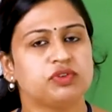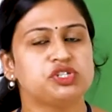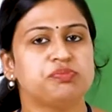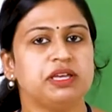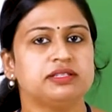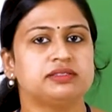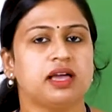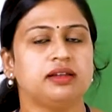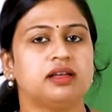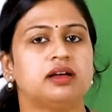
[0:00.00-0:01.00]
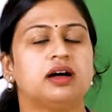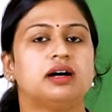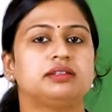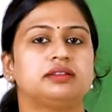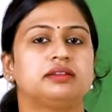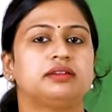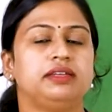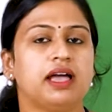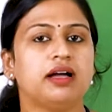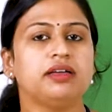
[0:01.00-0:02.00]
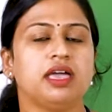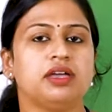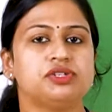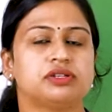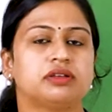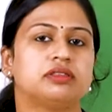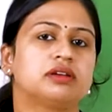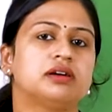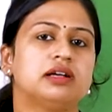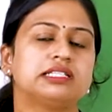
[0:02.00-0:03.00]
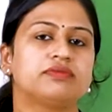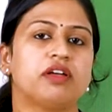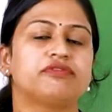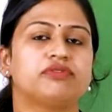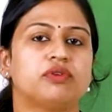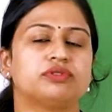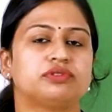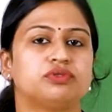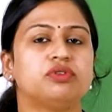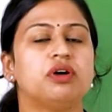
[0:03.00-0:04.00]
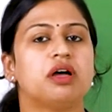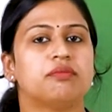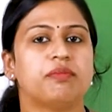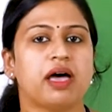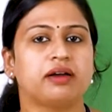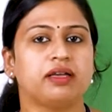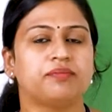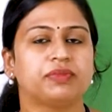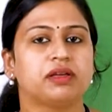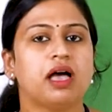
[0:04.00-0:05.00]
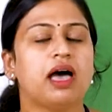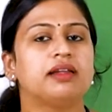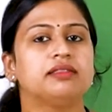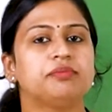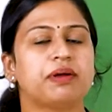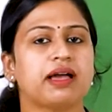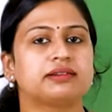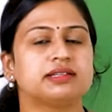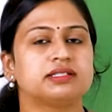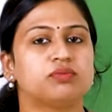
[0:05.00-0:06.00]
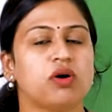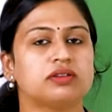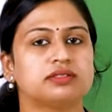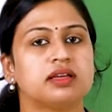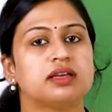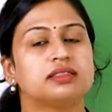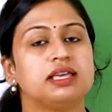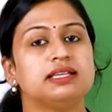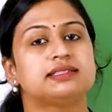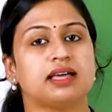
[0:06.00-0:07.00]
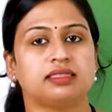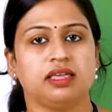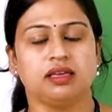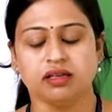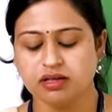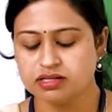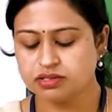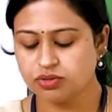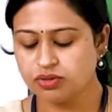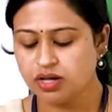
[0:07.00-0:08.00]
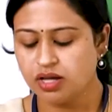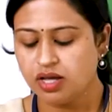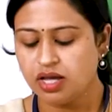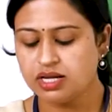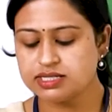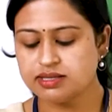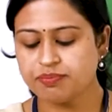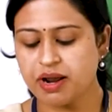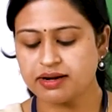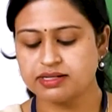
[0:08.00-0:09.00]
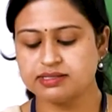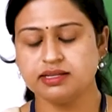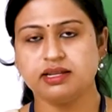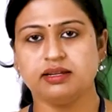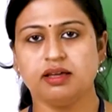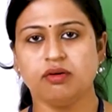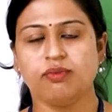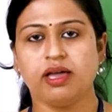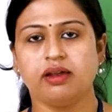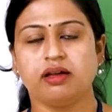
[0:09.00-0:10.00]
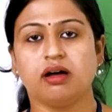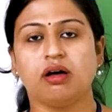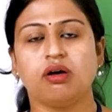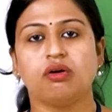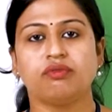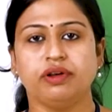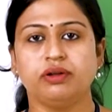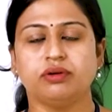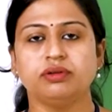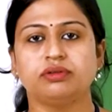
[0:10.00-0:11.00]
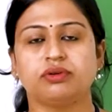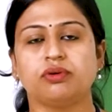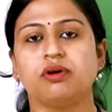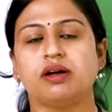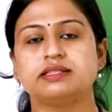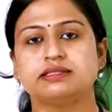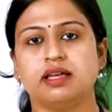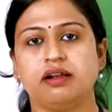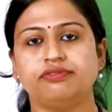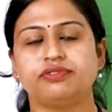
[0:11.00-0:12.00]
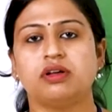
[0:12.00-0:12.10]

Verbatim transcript: which means that at young age the girls were forced to marry. Another practice was the sati. So it is a practice in India where a widow throw herself